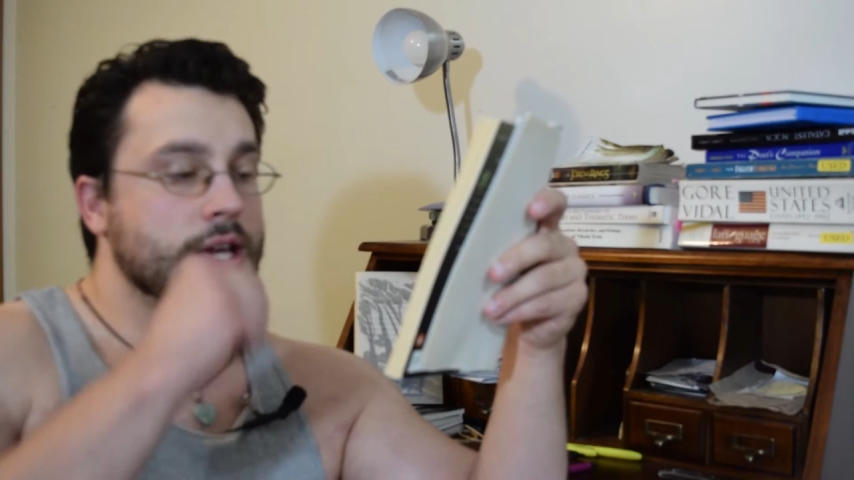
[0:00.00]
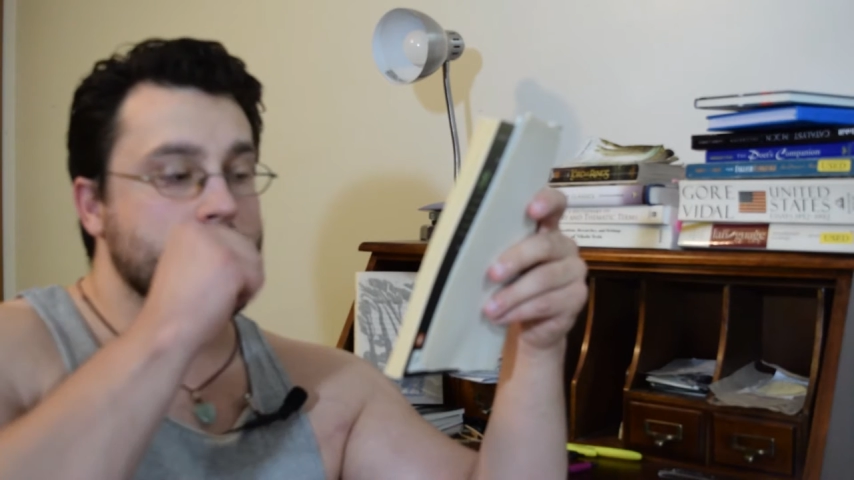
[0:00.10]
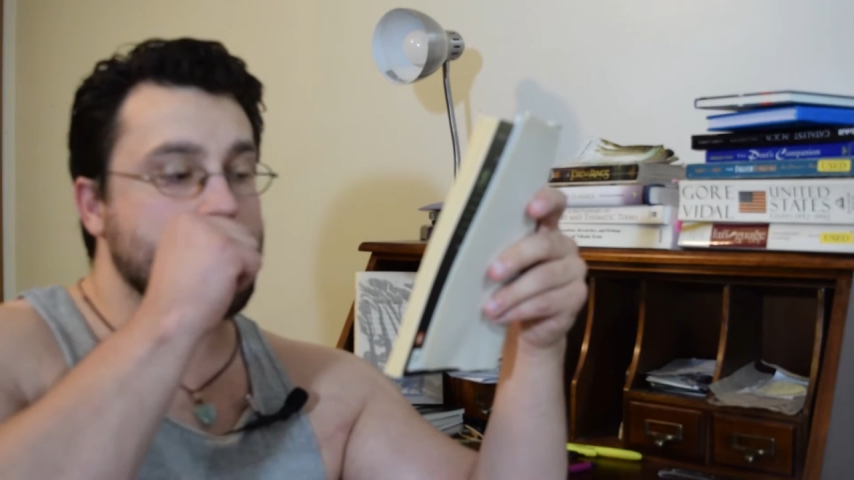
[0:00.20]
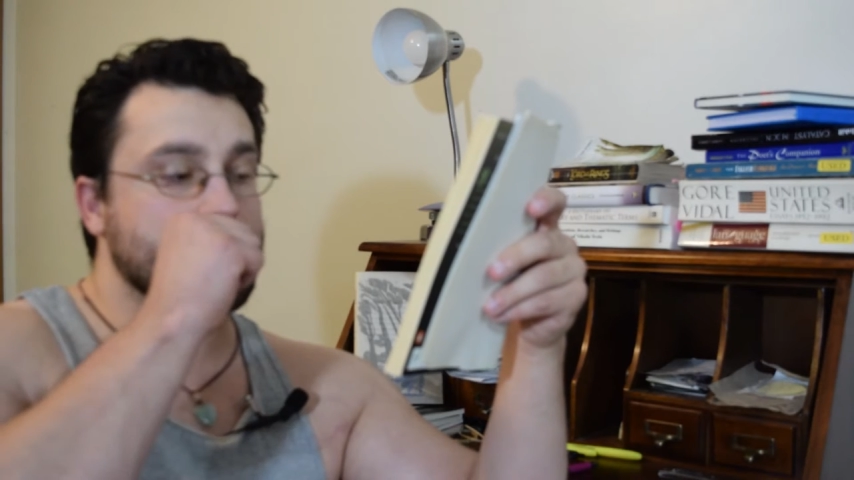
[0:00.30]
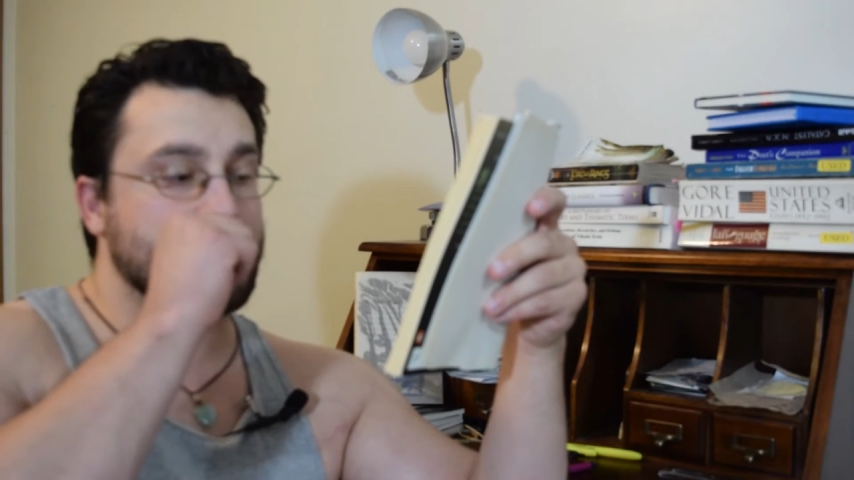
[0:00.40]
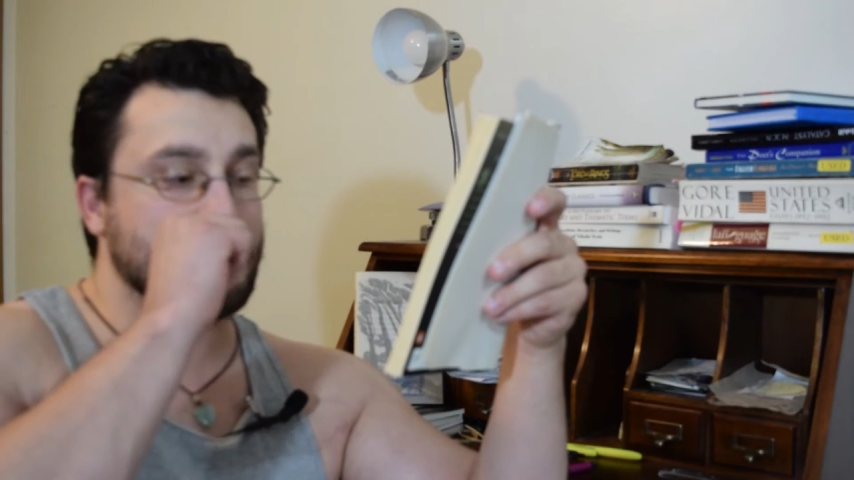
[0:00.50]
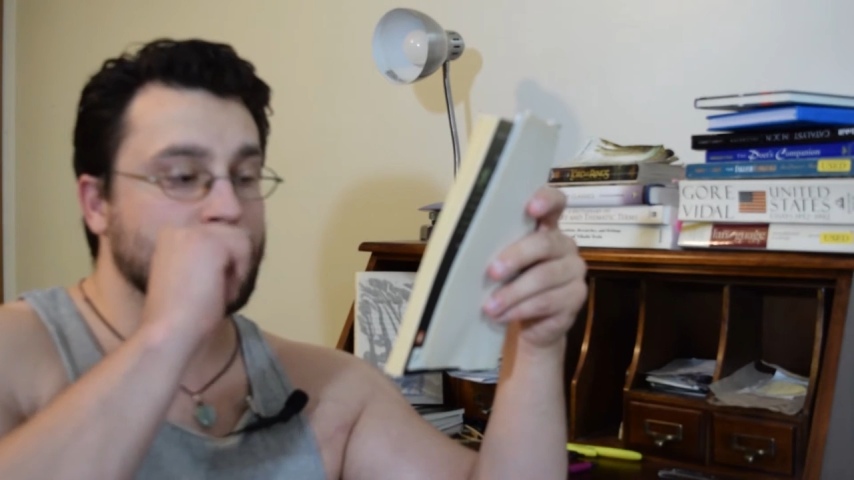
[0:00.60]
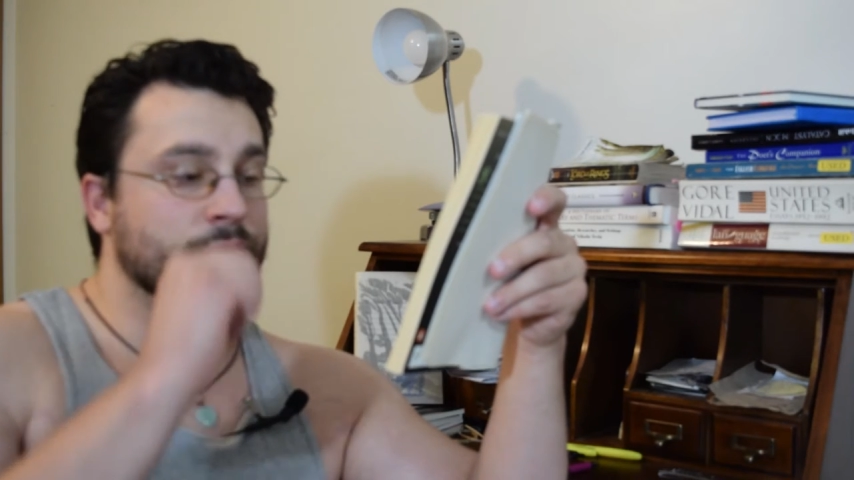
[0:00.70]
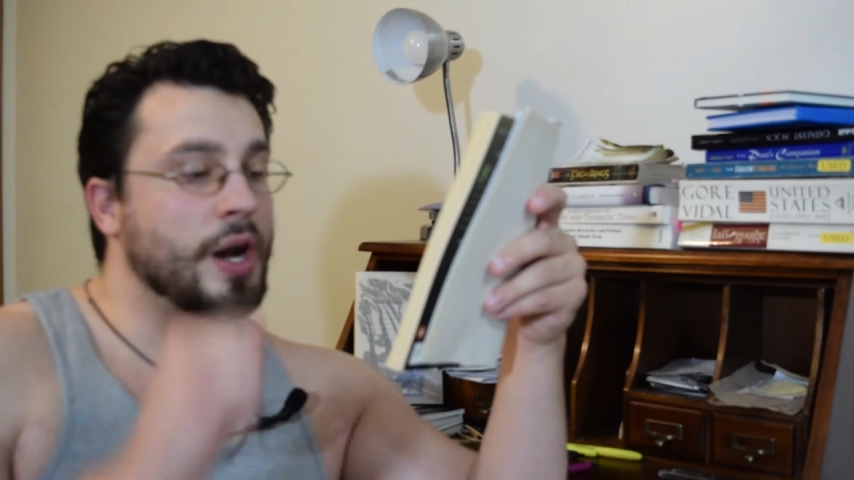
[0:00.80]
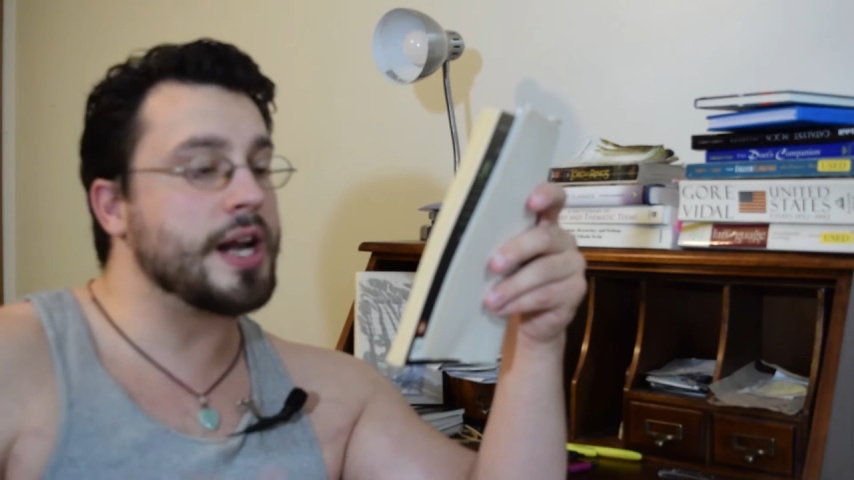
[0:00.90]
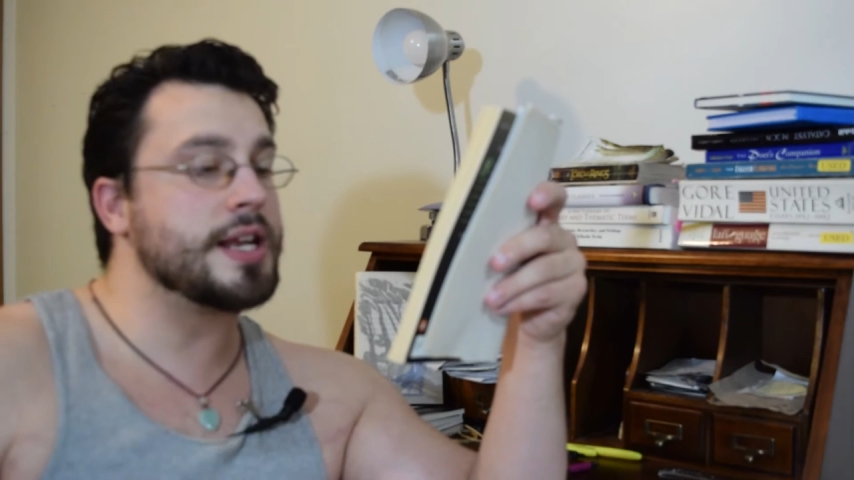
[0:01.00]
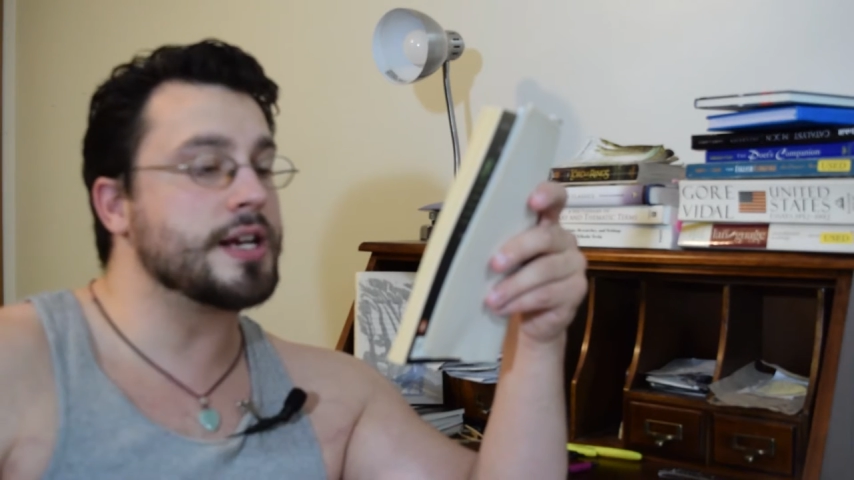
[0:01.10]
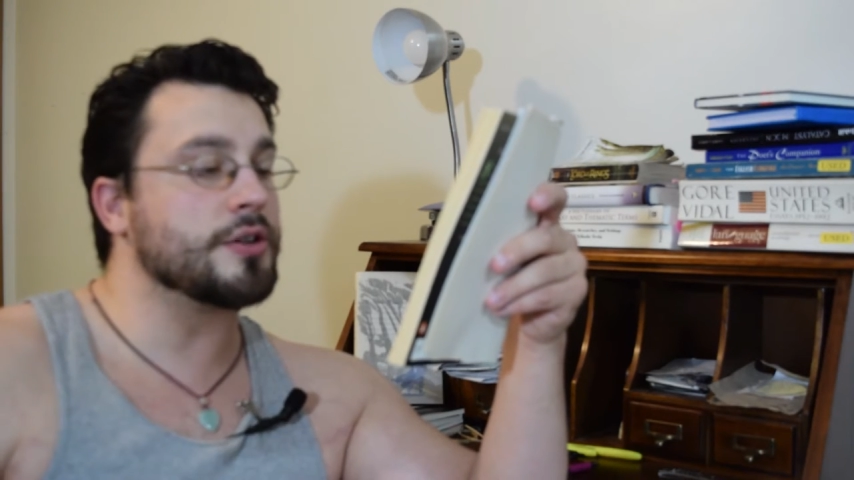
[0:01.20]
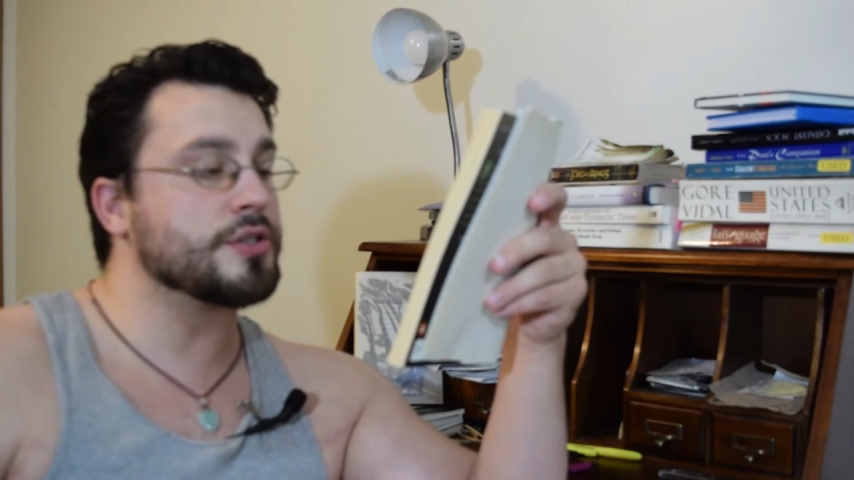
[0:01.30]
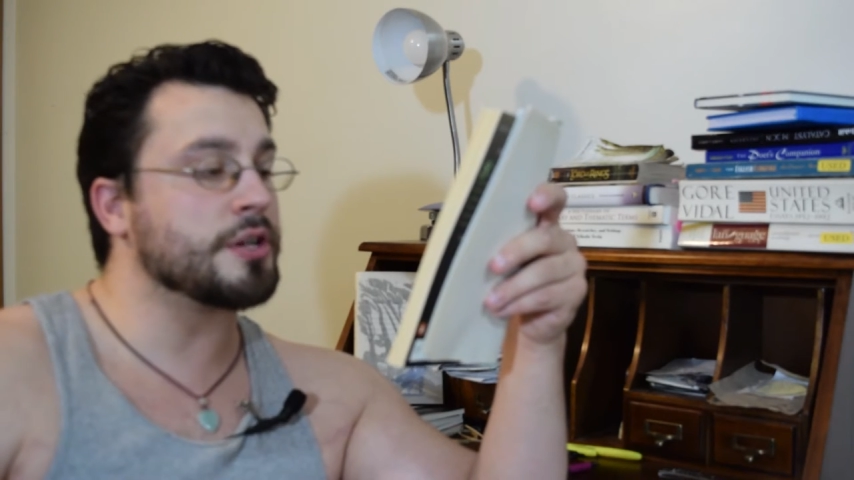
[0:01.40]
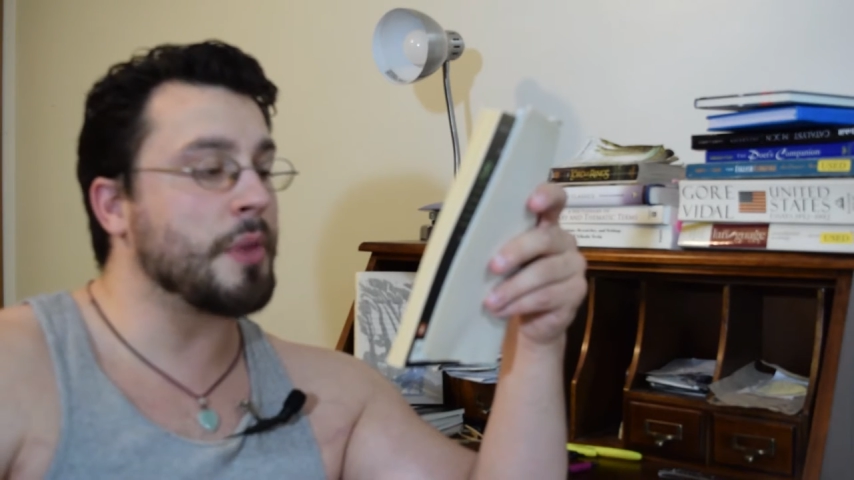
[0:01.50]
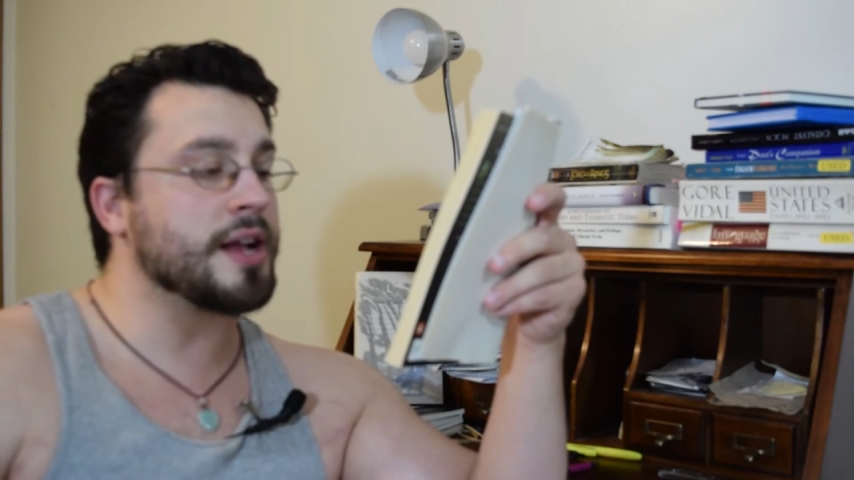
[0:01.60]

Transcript: It had stood for eighty years and